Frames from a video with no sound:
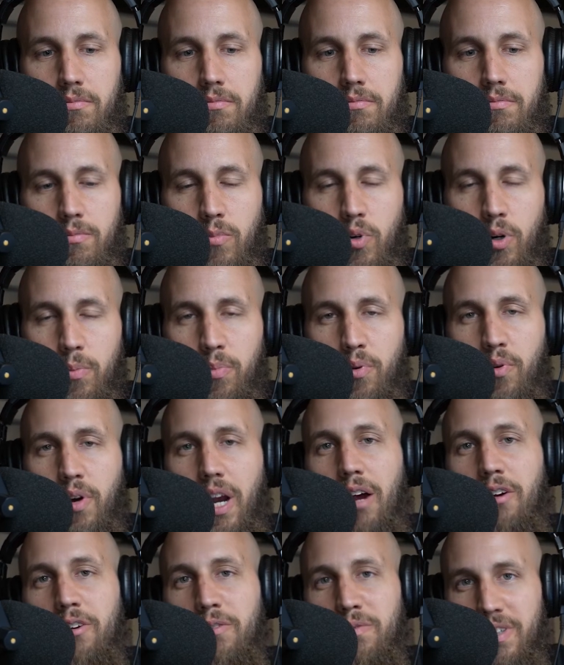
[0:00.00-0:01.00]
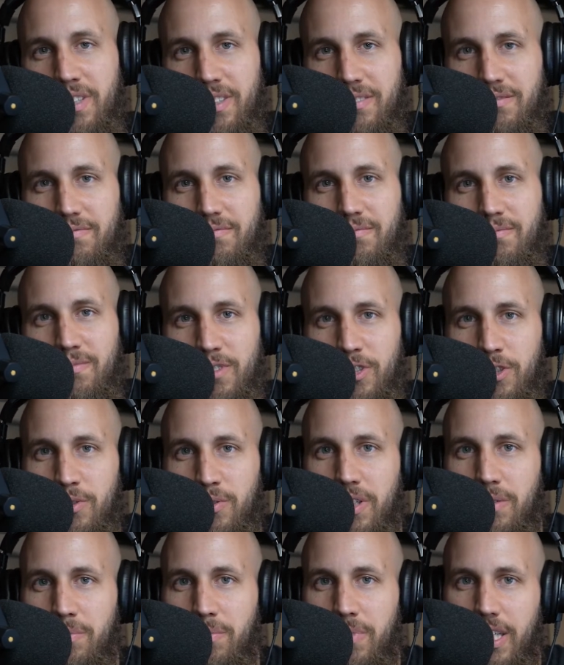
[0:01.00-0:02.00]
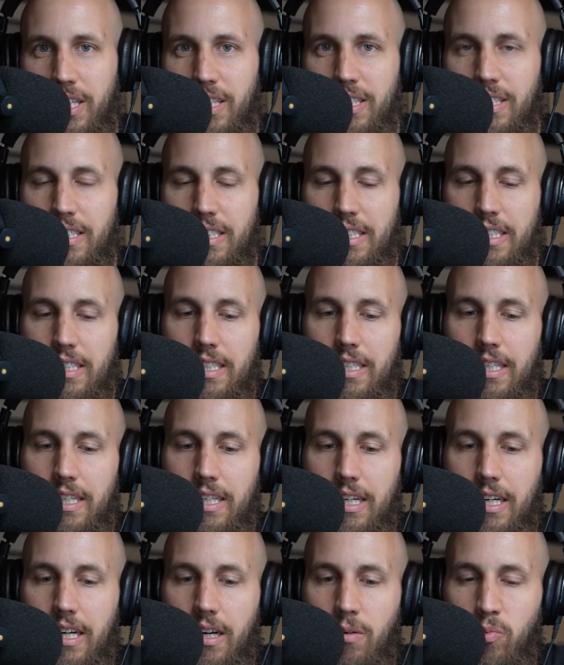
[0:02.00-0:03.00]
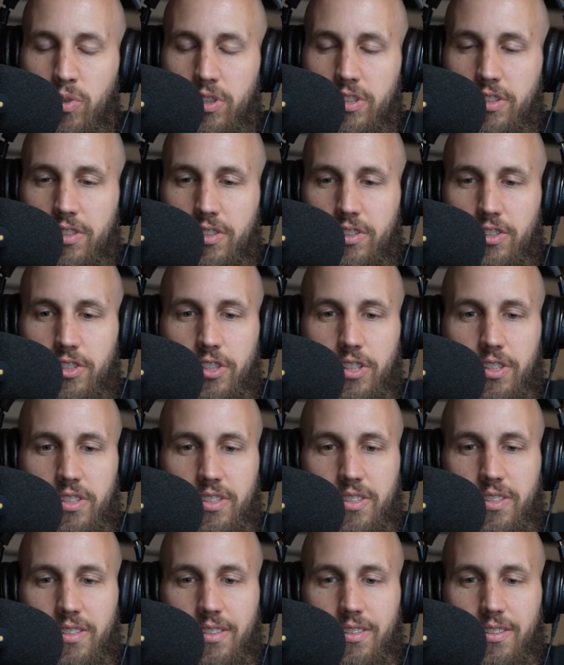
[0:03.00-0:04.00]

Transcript: more proud of it you can be, which is just